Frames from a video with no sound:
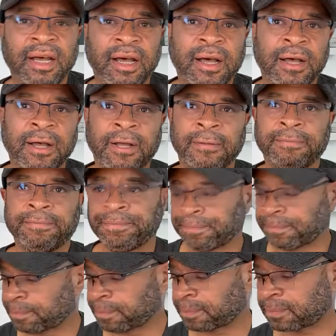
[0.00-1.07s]
And
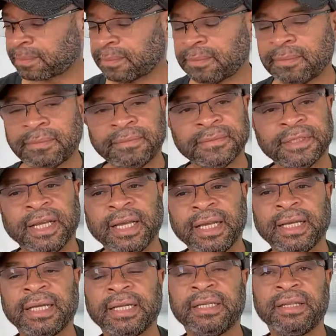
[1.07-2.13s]

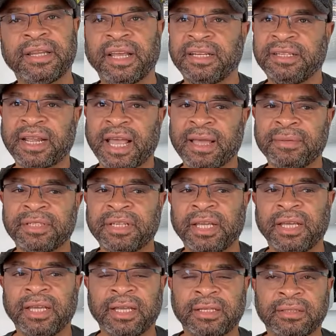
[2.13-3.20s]
that damage
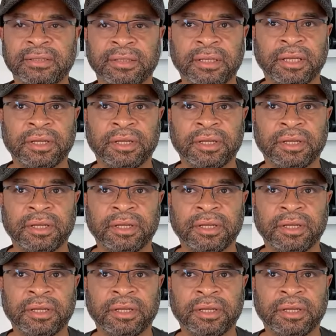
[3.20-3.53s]
can